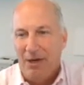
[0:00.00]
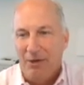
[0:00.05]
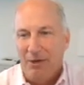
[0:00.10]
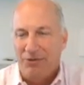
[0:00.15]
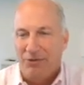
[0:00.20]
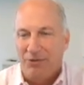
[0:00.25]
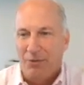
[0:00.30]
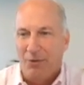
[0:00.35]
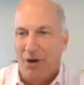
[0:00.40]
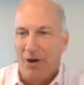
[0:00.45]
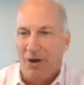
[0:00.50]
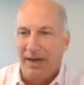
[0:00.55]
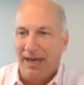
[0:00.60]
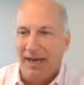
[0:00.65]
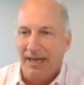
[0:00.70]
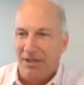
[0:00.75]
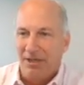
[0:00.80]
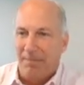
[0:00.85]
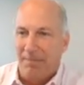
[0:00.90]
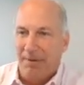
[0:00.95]
goes wrong,
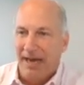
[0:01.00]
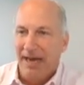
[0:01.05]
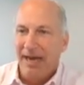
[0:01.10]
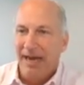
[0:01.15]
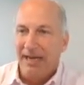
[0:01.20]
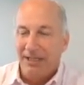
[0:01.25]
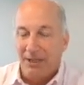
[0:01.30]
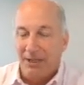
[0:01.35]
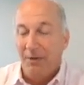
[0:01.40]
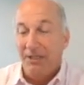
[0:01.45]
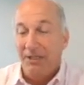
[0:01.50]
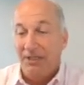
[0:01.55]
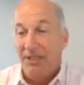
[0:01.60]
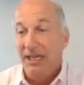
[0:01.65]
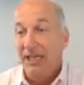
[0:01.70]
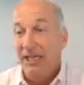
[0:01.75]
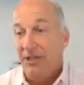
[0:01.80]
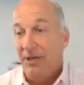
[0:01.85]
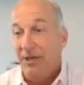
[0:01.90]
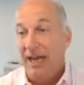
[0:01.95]
it's a pain. So it's
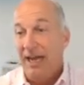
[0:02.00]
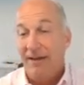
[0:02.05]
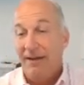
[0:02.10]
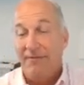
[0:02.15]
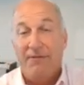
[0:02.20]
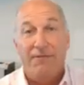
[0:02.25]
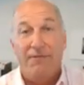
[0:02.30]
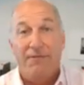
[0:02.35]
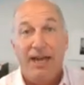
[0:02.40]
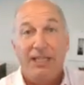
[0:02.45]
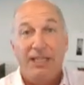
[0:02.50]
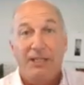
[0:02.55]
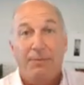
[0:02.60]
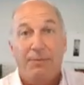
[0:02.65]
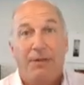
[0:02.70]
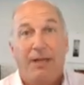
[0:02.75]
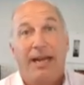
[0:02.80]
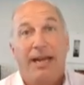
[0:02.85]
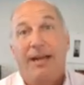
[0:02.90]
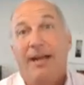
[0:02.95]
easier to have a flex
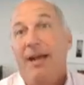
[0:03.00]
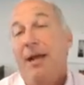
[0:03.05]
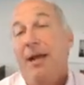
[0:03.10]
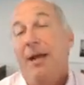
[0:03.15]
plan.